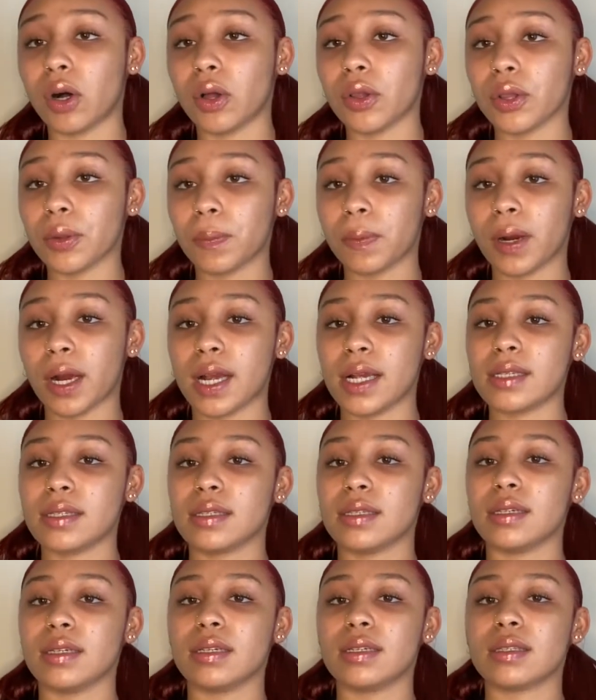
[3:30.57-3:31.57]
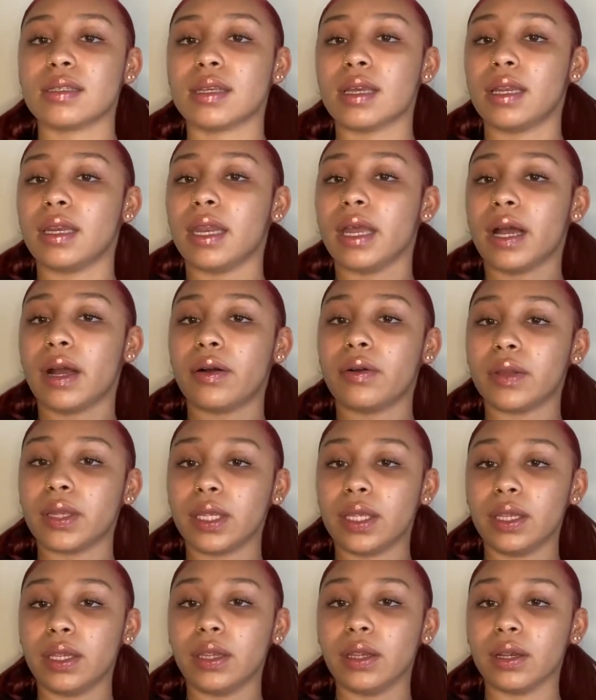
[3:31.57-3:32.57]
the prices down
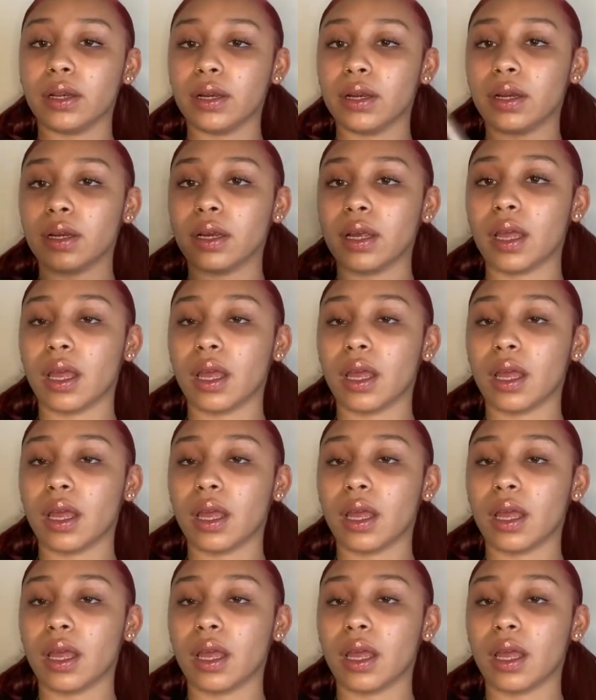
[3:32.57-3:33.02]
here